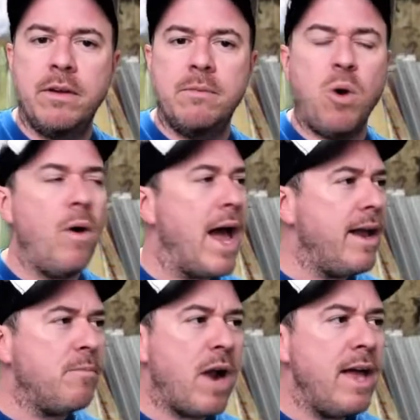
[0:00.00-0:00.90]
Poor
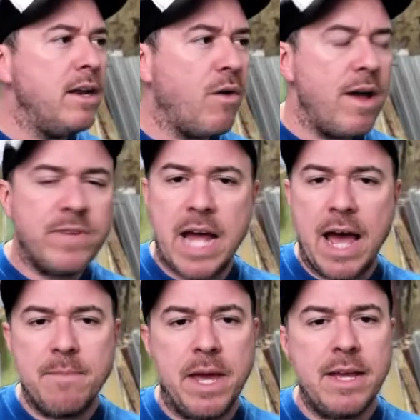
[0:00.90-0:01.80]
Adam Randall, every
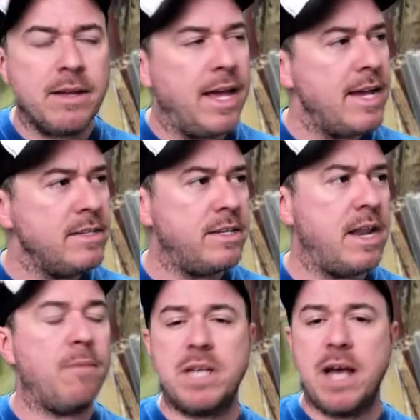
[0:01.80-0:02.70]
time he
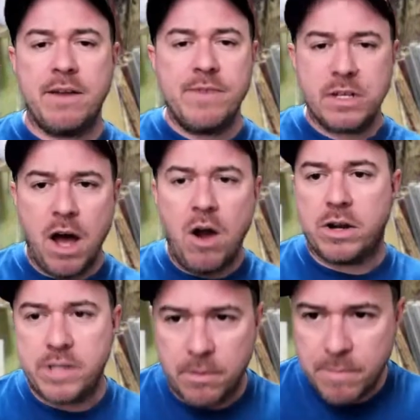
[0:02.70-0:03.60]
steps out of his car,
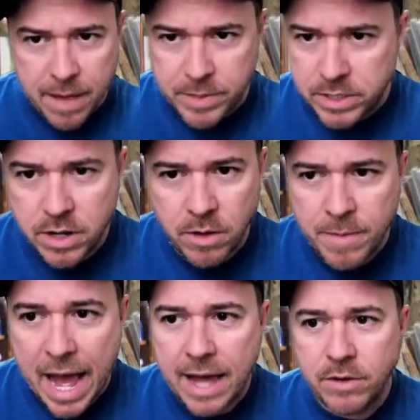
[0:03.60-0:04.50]
something happens to him.
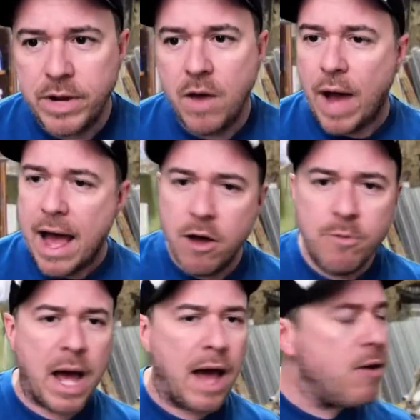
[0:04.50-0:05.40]
I don't know. I
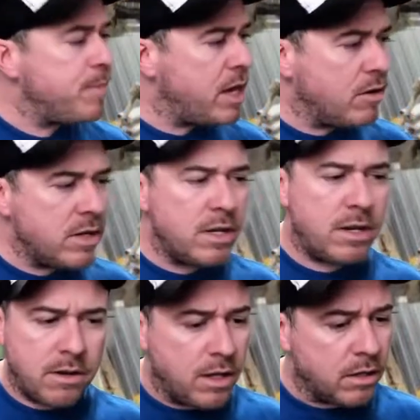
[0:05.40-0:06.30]
hope the young
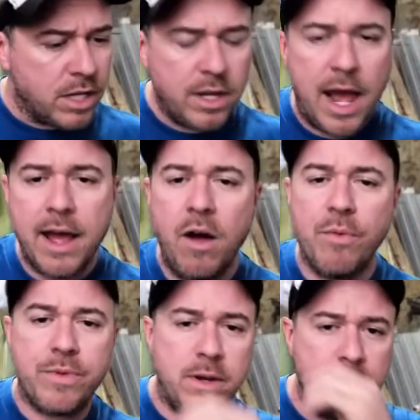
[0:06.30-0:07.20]
in good
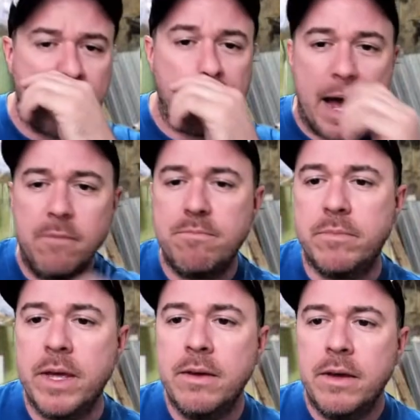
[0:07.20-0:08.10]
health, and he'll come out and
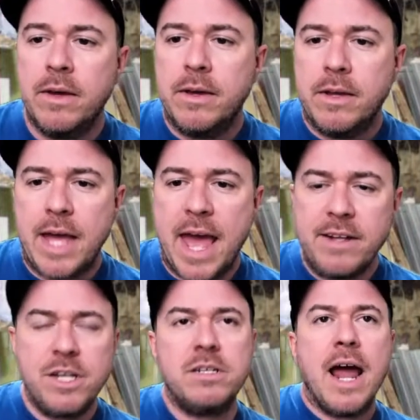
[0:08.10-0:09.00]

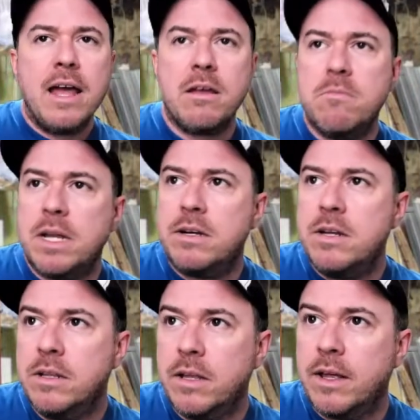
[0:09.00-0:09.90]
etch his name
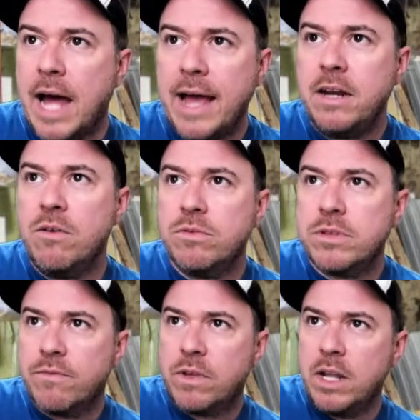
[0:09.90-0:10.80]
into the annals
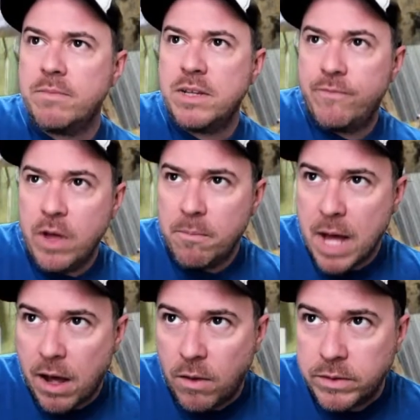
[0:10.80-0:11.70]
of Clemson
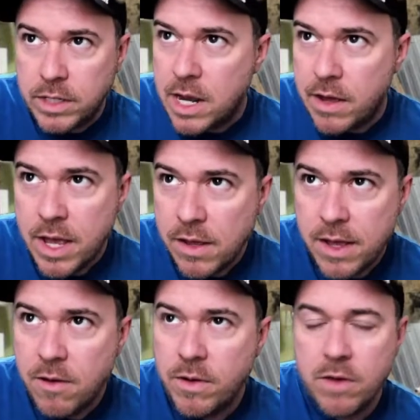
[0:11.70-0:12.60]
football.
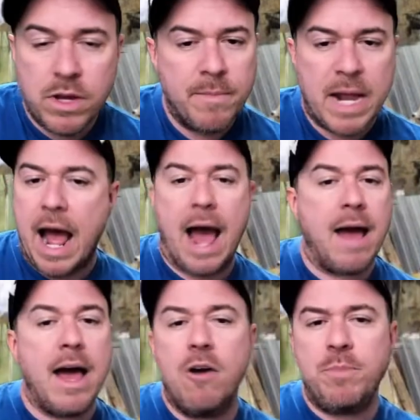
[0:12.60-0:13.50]
He'll come out.
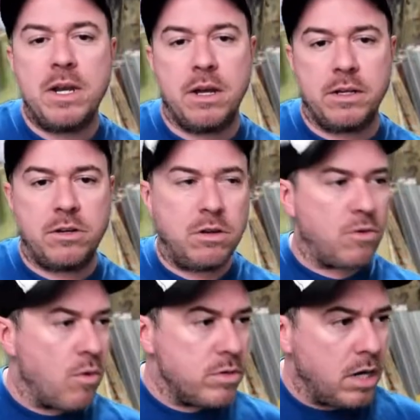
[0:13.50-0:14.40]
I hope he does.
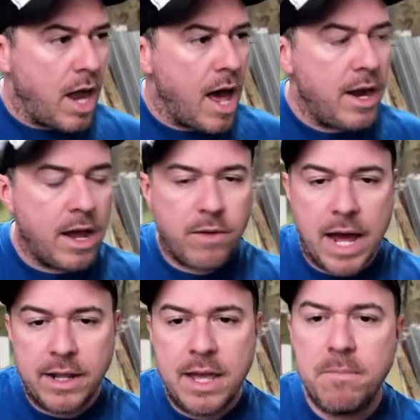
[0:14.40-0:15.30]
Troy Stellato got
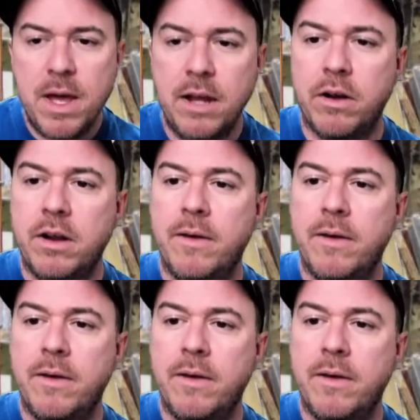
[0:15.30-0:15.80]
to get better.